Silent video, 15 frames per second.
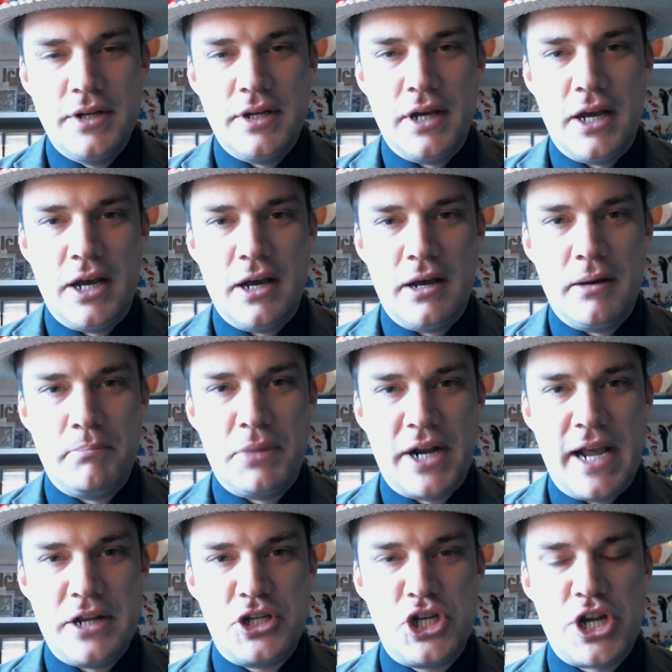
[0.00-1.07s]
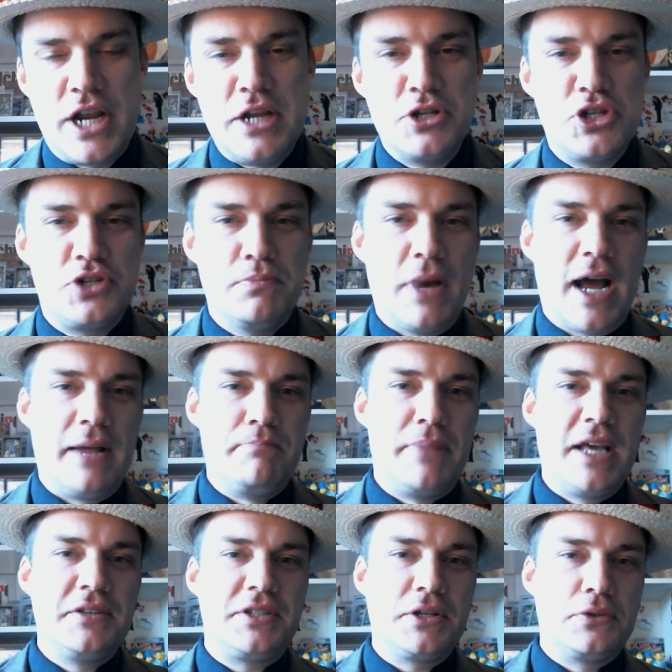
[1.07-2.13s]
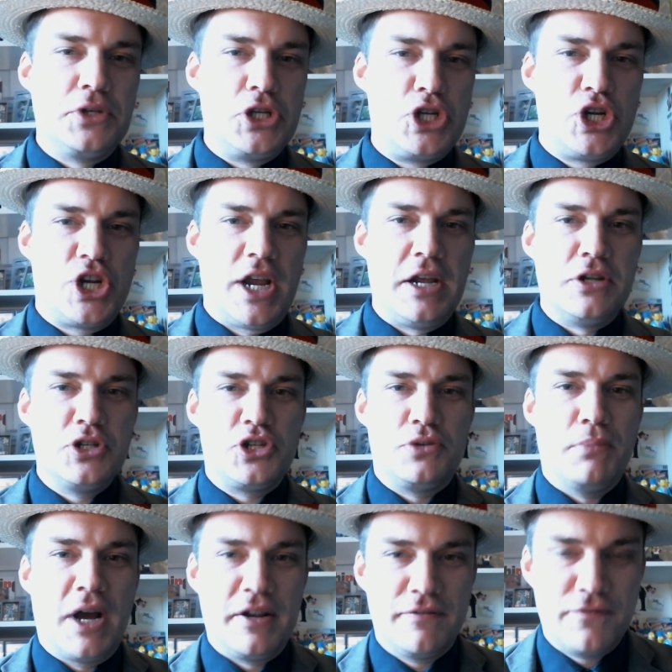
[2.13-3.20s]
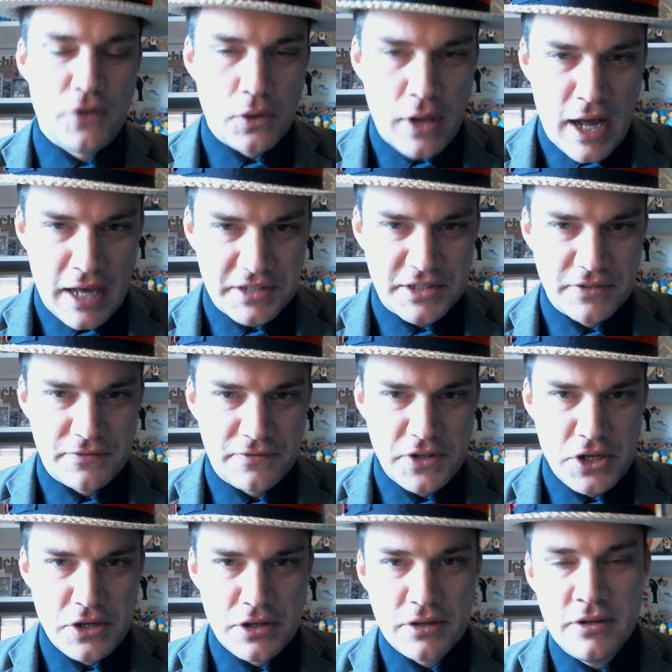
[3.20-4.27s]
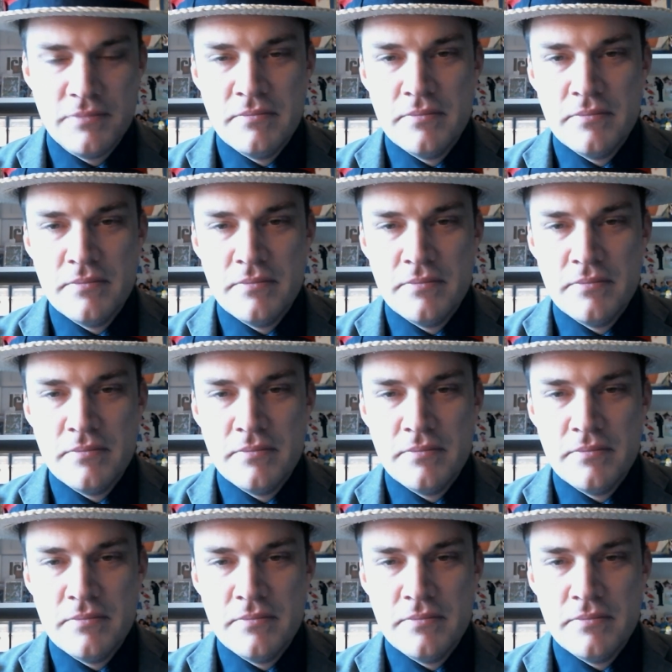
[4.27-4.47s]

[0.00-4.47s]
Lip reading: but I basically changed my philosophy